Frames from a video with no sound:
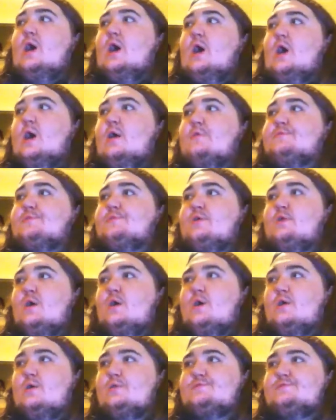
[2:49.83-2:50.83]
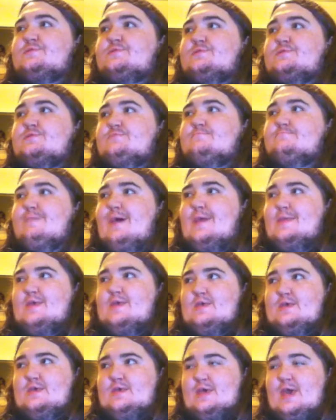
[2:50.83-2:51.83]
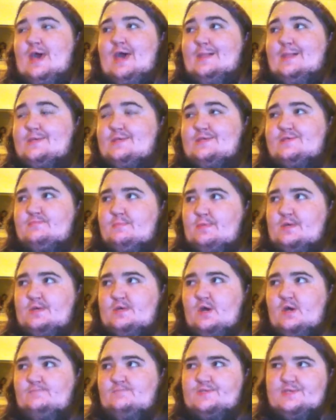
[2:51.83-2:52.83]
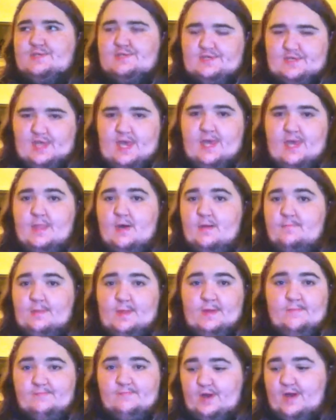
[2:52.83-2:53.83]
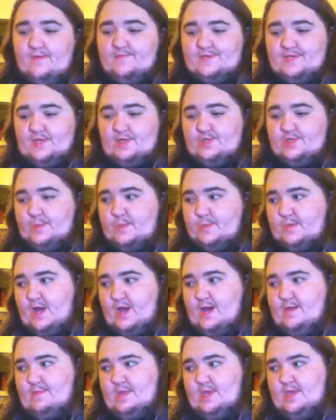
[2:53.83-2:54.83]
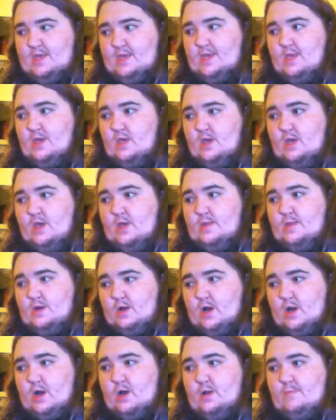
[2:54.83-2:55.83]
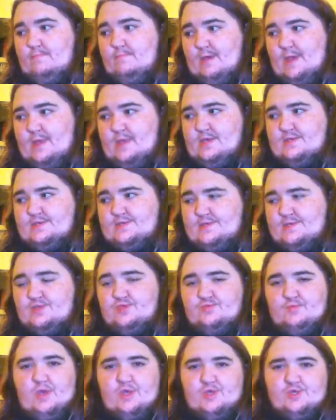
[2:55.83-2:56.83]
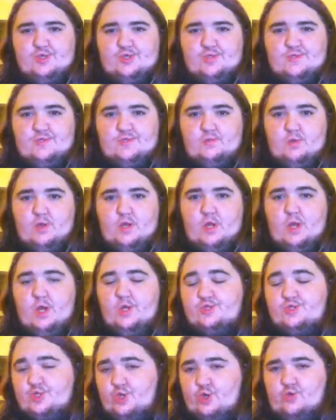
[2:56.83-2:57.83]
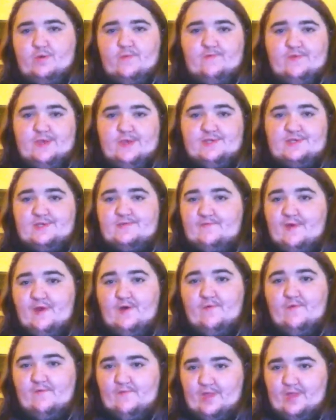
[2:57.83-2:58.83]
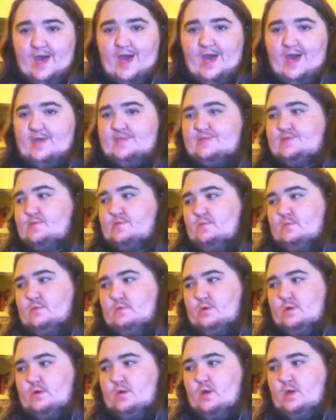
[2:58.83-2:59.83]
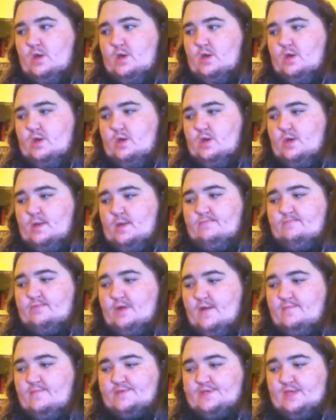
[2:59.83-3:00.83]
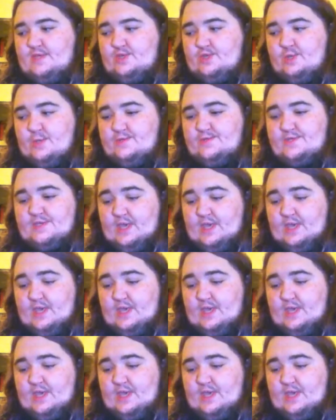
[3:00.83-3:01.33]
Uh, there aren't many, at least when it comes to stand up and improvisational comedy, there aren't many situations where a joke of his fell flat or an improvisational